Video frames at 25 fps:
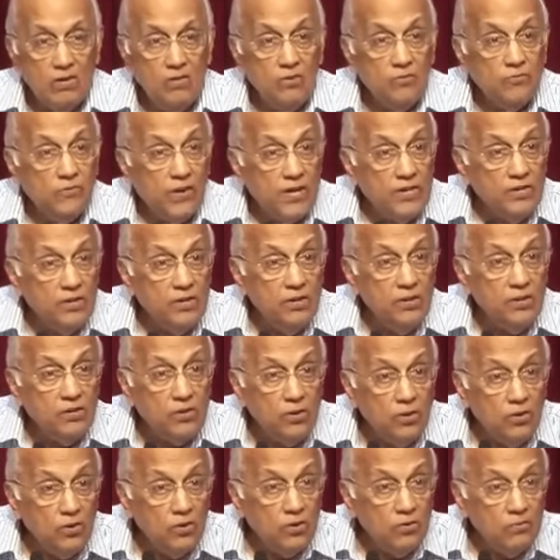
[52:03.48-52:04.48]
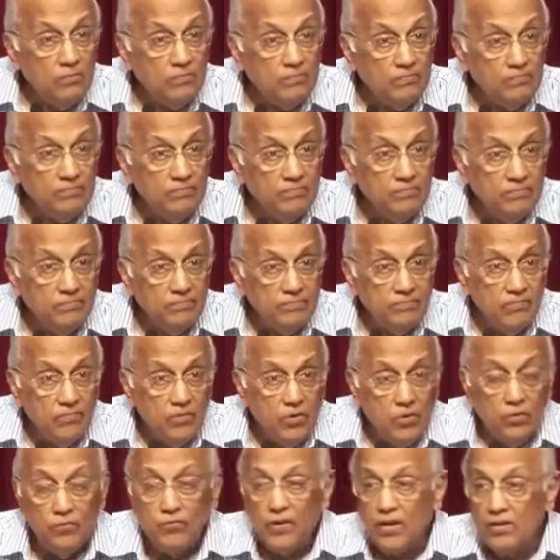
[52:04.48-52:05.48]
You fight in your home,
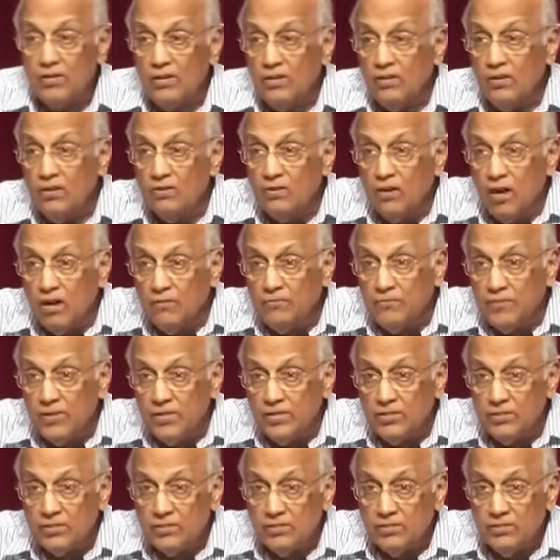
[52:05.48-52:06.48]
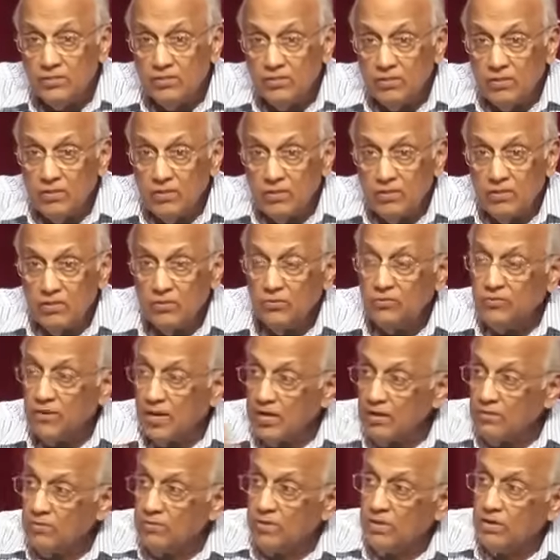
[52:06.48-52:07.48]
you fight in your office, you
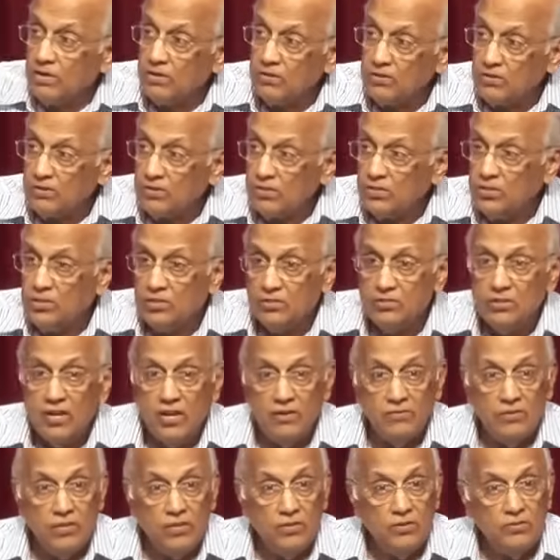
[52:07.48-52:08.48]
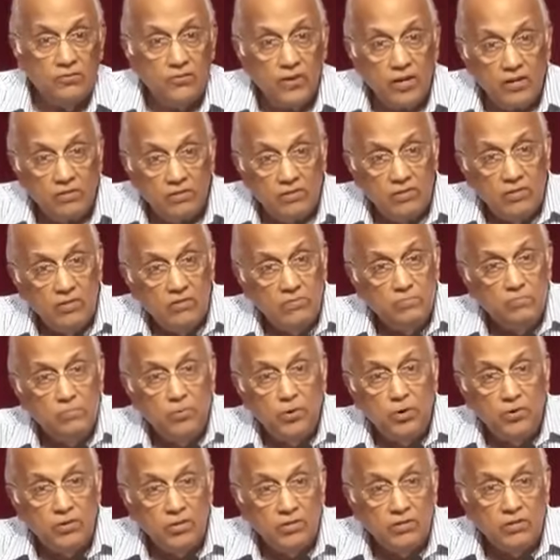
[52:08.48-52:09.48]
fight with the auto rickshaw driver, you fight with the
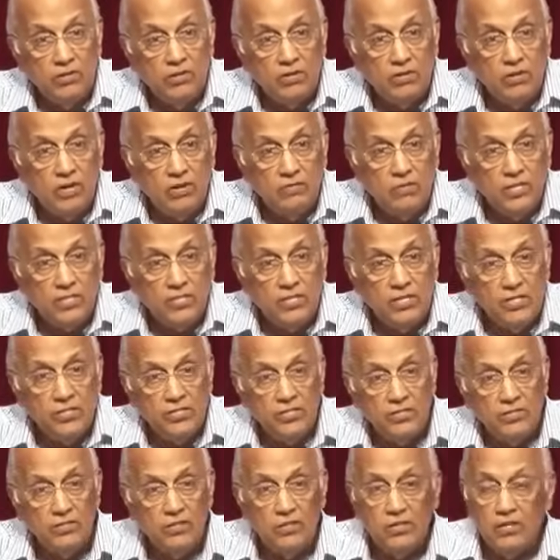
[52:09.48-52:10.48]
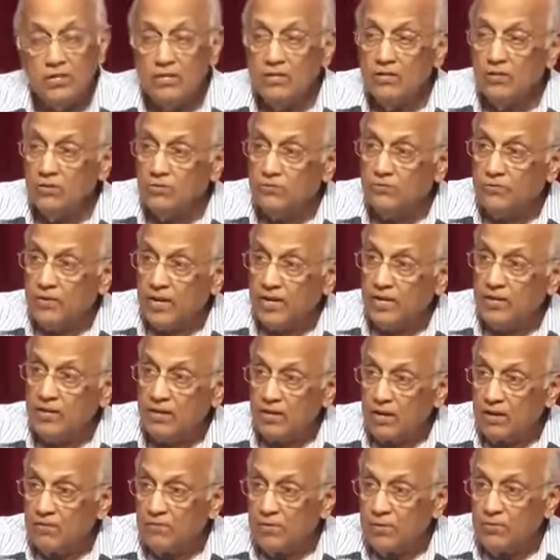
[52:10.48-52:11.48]
porter in the railway station, you
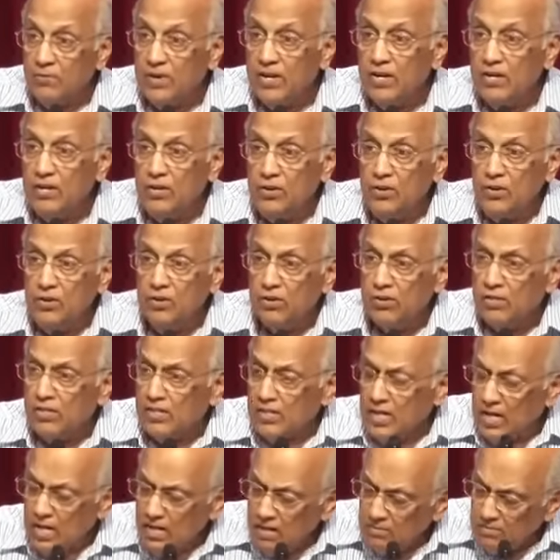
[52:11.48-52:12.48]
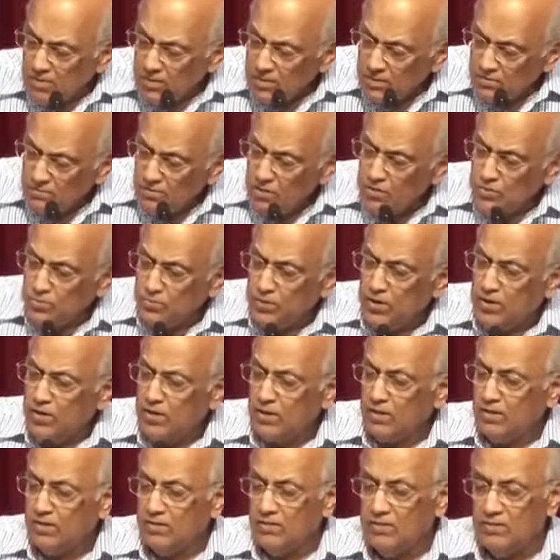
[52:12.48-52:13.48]
fight everywhere. Your kingdom is of this
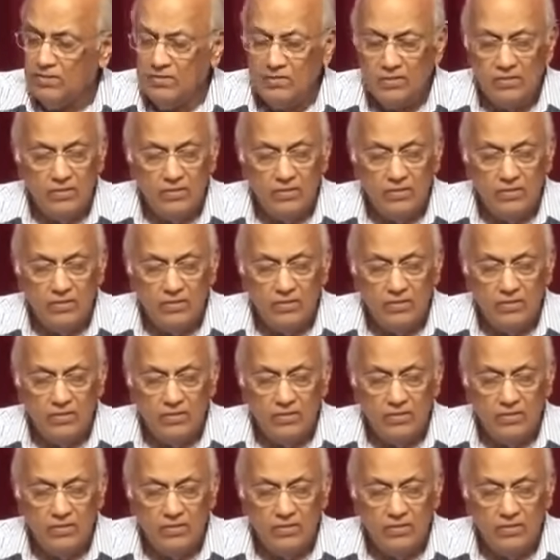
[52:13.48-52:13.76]
world.